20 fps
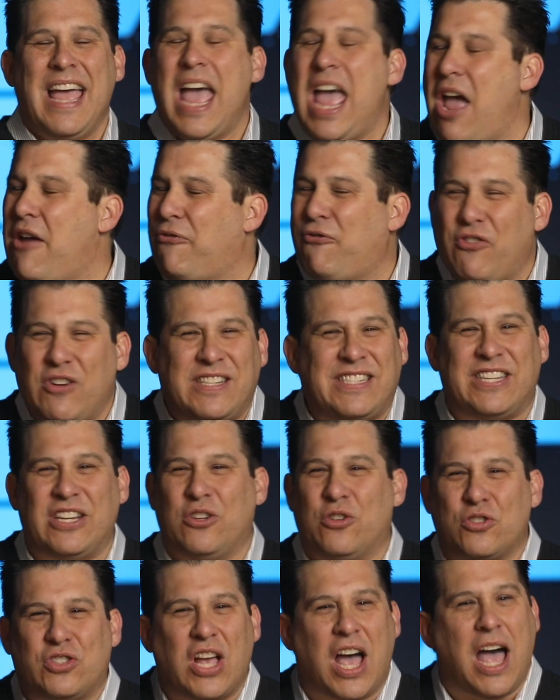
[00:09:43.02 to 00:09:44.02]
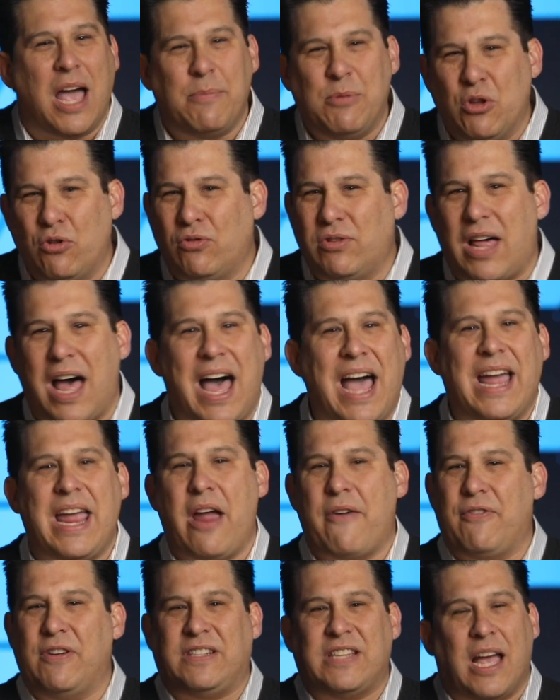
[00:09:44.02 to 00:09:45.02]
every single time you lie,
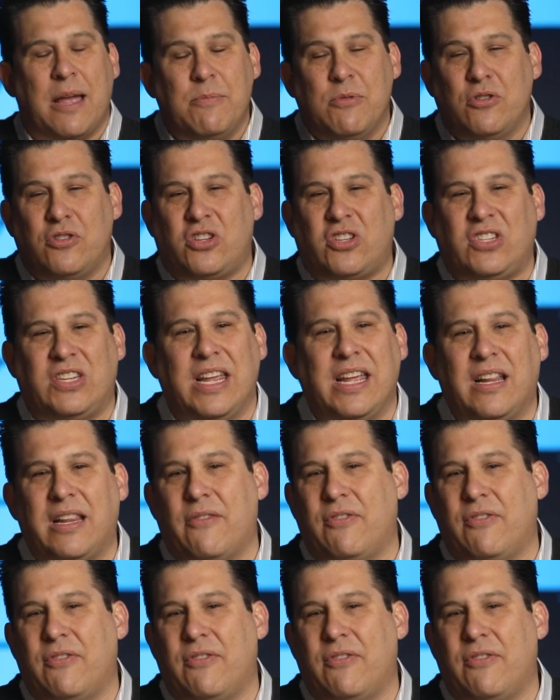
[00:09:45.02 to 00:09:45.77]
every time you steal,